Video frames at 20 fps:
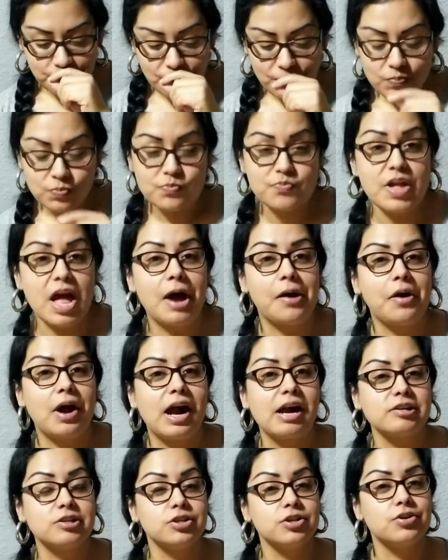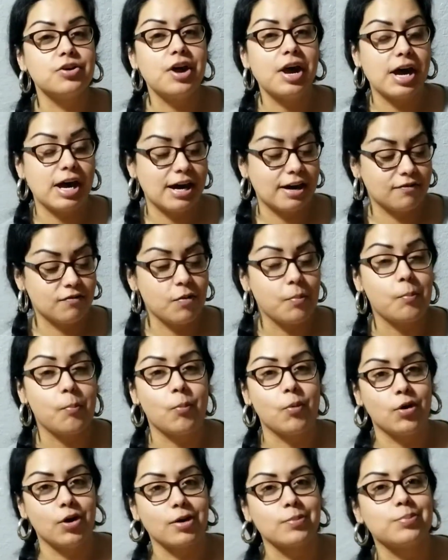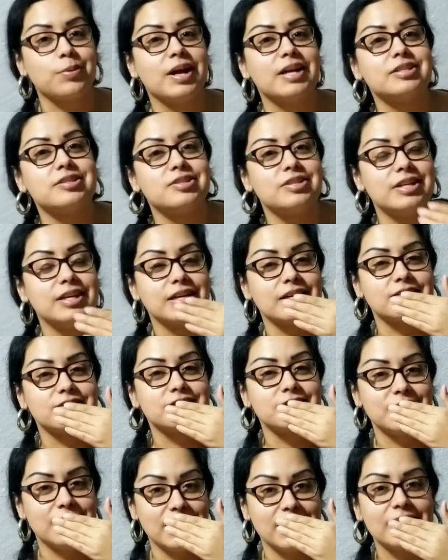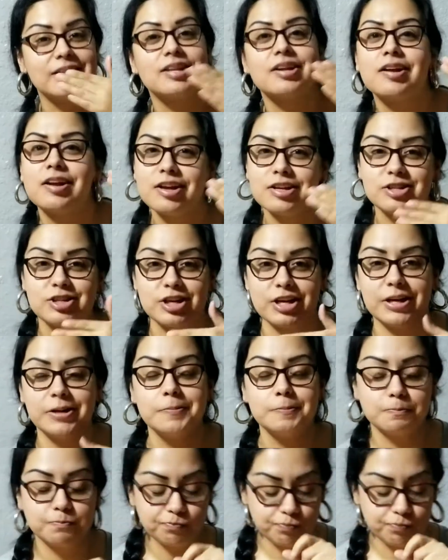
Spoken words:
Now I do have more breadsticks in the kitchen.